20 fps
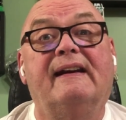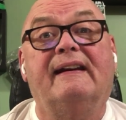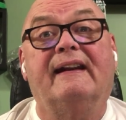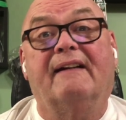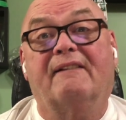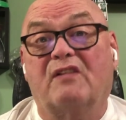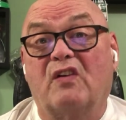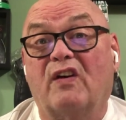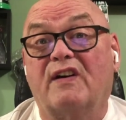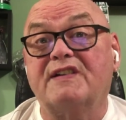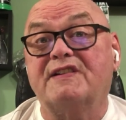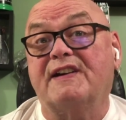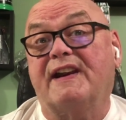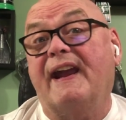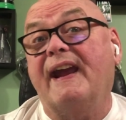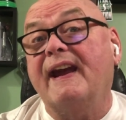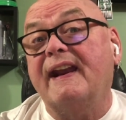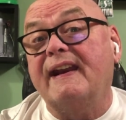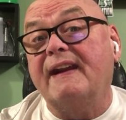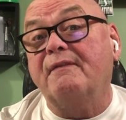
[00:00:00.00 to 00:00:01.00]
Now, of course, you
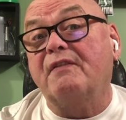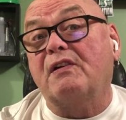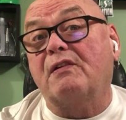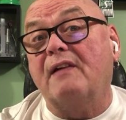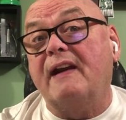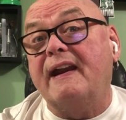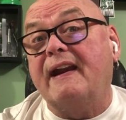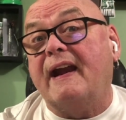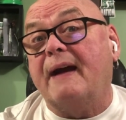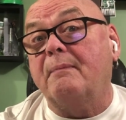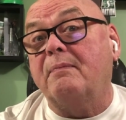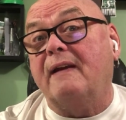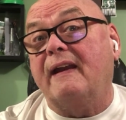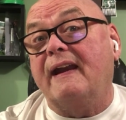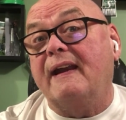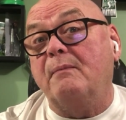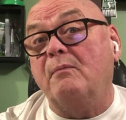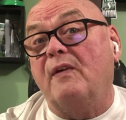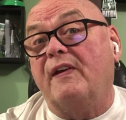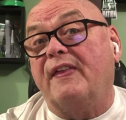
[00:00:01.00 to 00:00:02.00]
can't have a Grey Cup
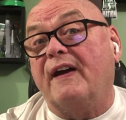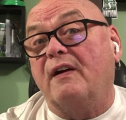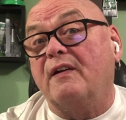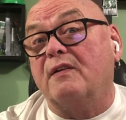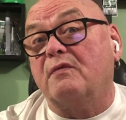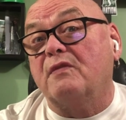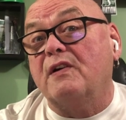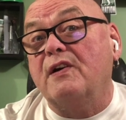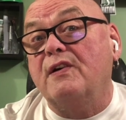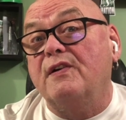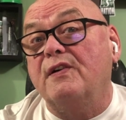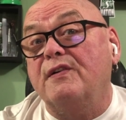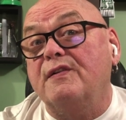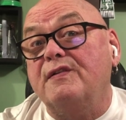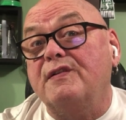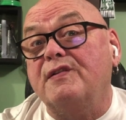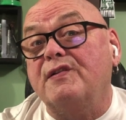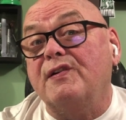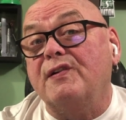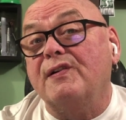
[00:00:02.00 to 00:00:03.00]
game without a
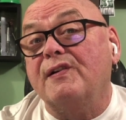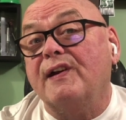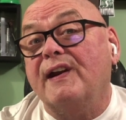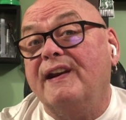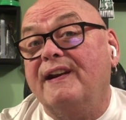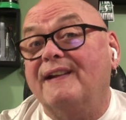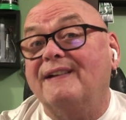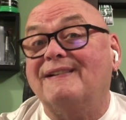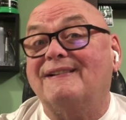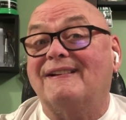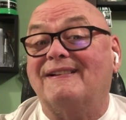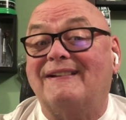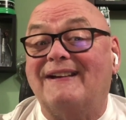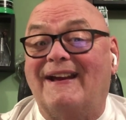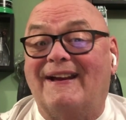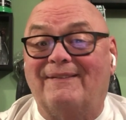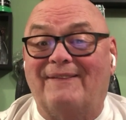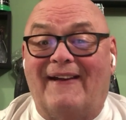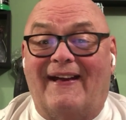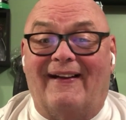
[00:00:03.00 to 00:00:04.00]
rouge. It is the
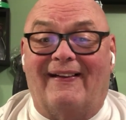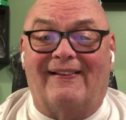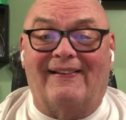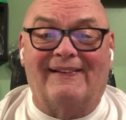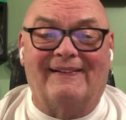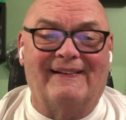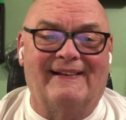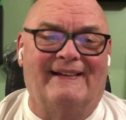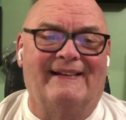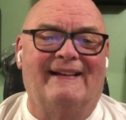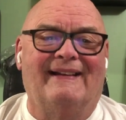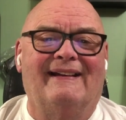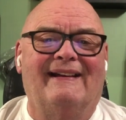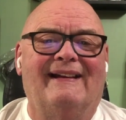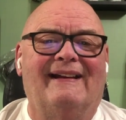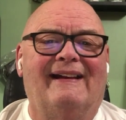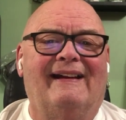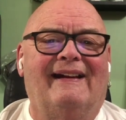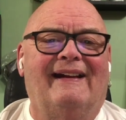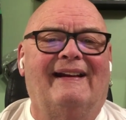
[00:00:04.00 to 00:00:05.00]
CFL.
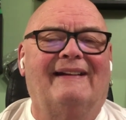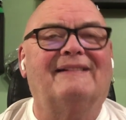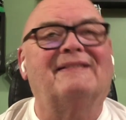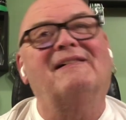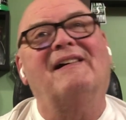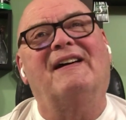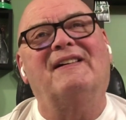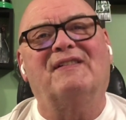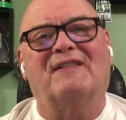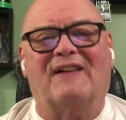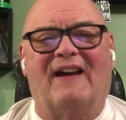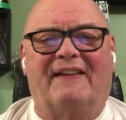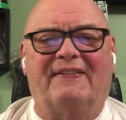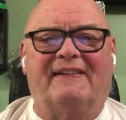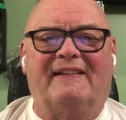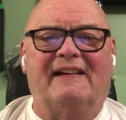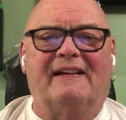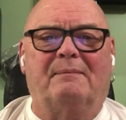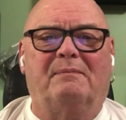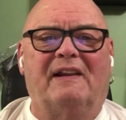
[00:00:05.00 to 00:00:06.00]
And Toronto
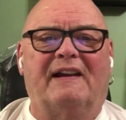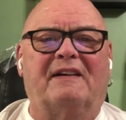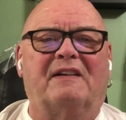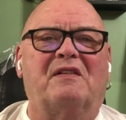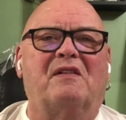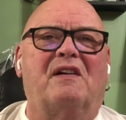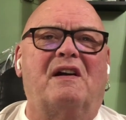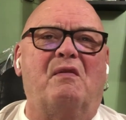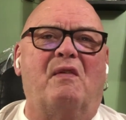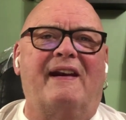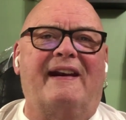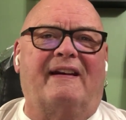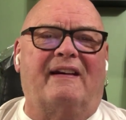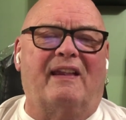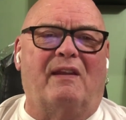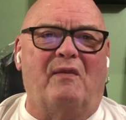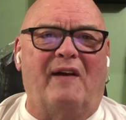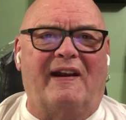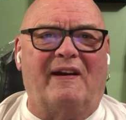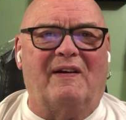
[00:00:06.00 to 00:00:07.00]
got the obligatory one out
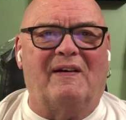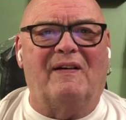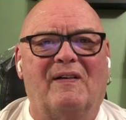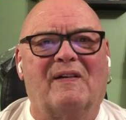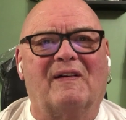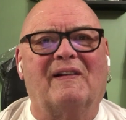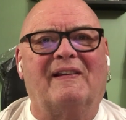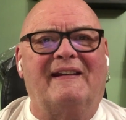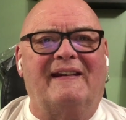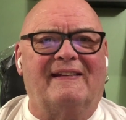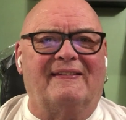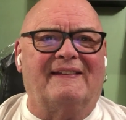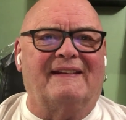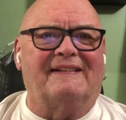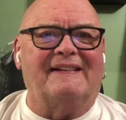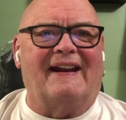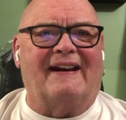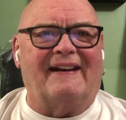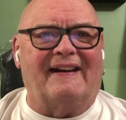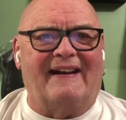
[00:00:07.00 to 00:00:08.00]
of the way early in the
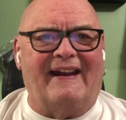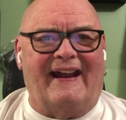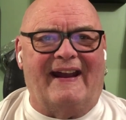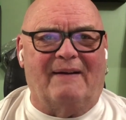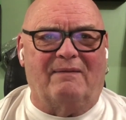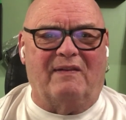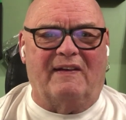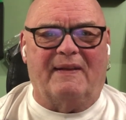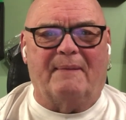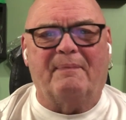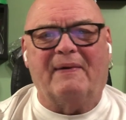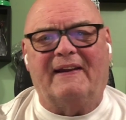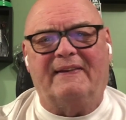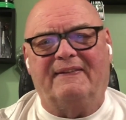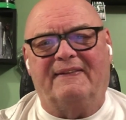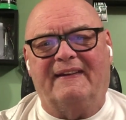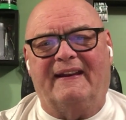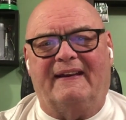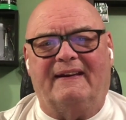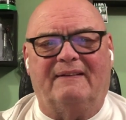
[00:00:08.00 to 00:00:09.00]
second half with a
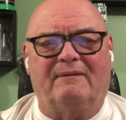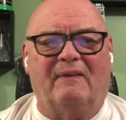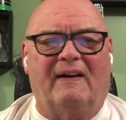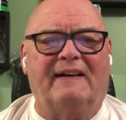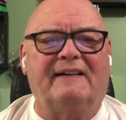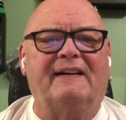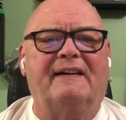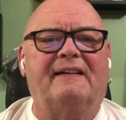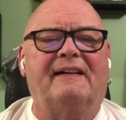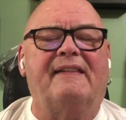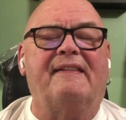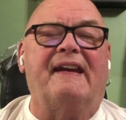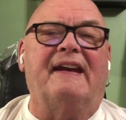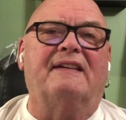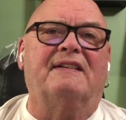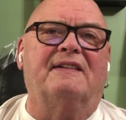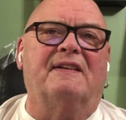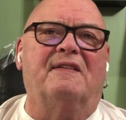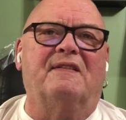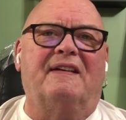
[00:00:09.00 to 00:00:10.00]
punt that went into the
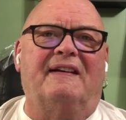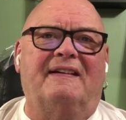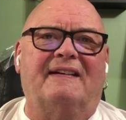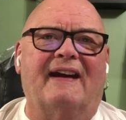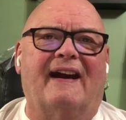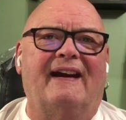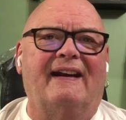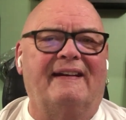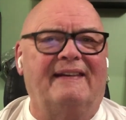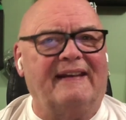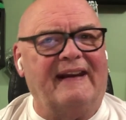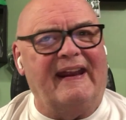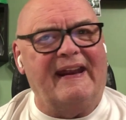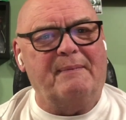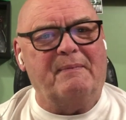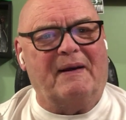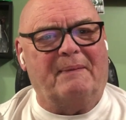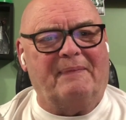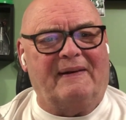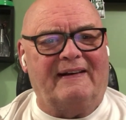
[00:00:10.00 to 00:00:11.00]
end zone and tied the
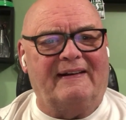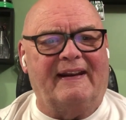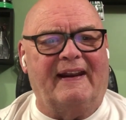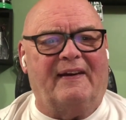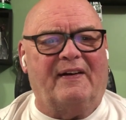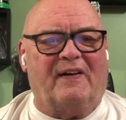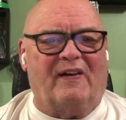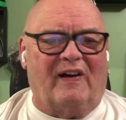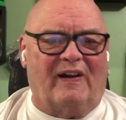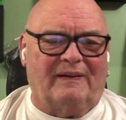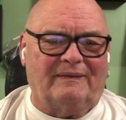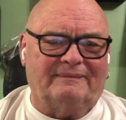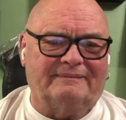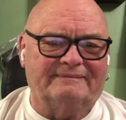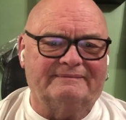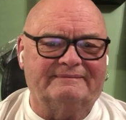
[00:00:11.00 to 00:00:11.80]
game up at 10-all.